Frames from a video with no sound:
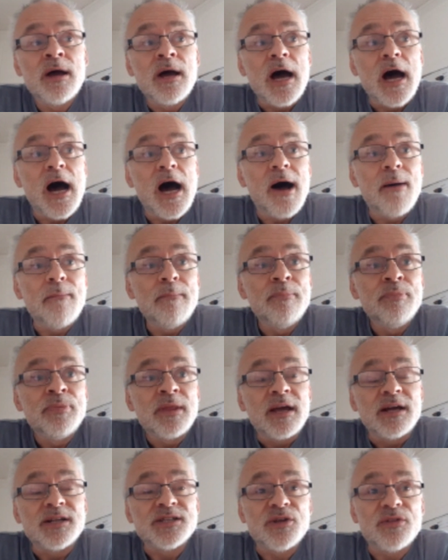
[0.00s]
and
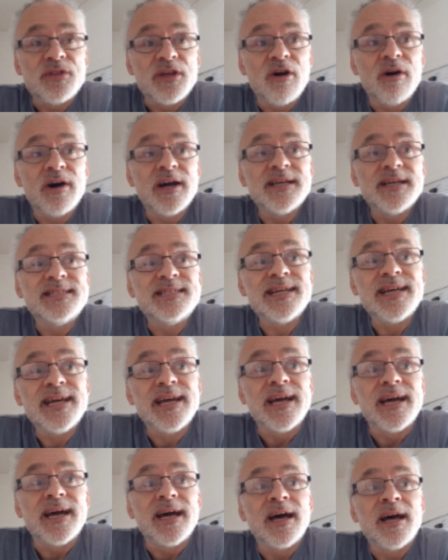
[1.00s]
so the
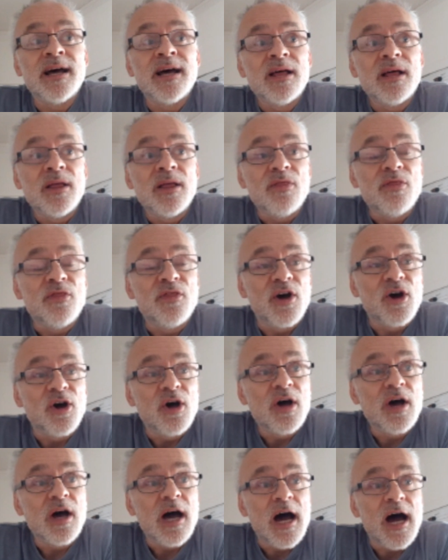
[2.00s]
idea
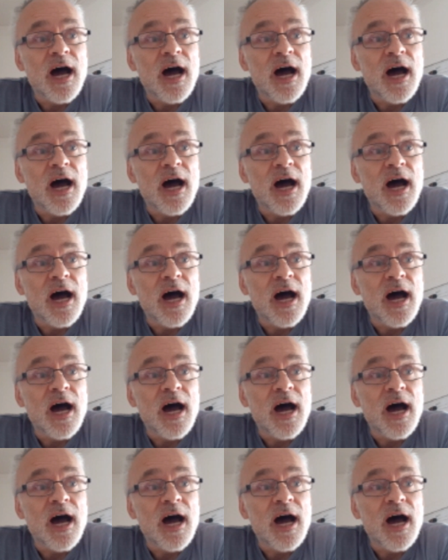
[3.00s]
that